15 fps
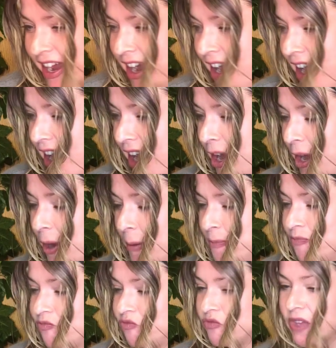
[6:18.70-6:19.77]

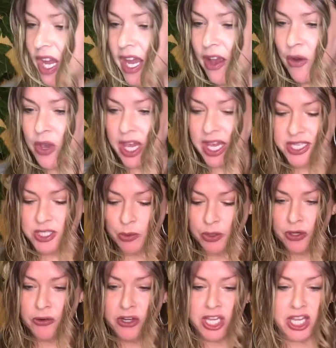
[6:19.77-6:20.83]
Okay, so
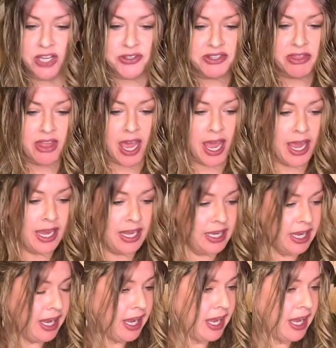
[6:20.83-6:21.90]
we're going to use that,
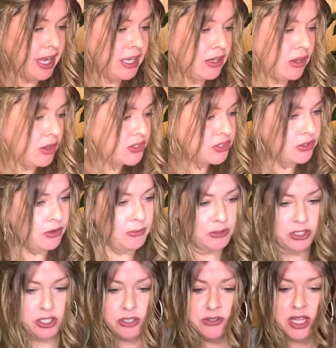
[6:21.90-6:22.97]
and also I'm
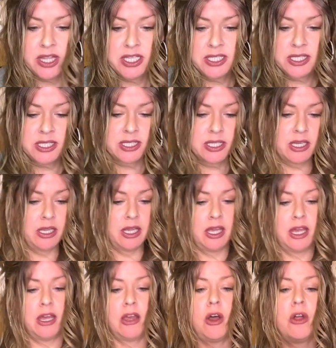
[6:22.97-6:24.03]
going to use this,
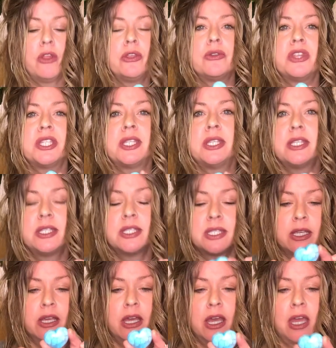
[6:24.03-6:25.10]
although this
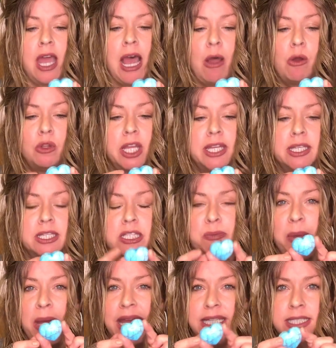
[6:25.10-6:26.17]
is howlite and it's
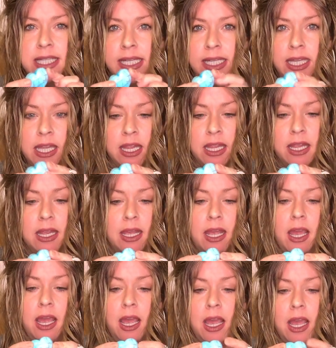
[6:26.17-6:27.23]
painted,
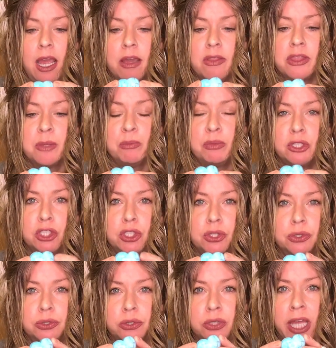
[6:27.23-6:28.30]
the
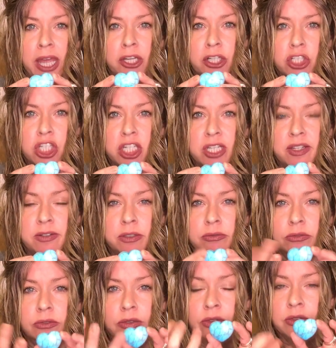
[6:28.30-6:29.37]
blue energy
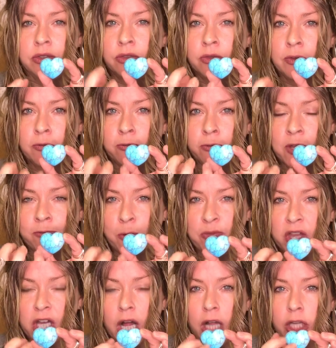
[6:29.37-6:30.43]

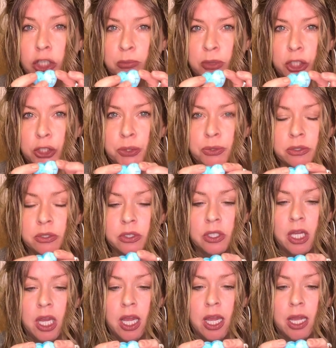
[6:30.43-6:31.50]
from the color blue,
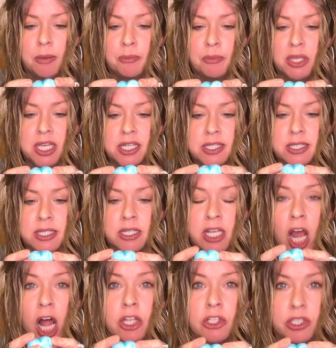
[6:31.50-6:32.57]
because
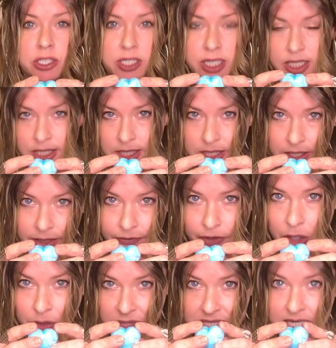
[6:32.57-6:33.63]
color is a
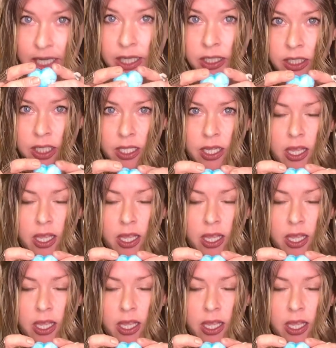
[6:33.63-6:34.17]
frequency.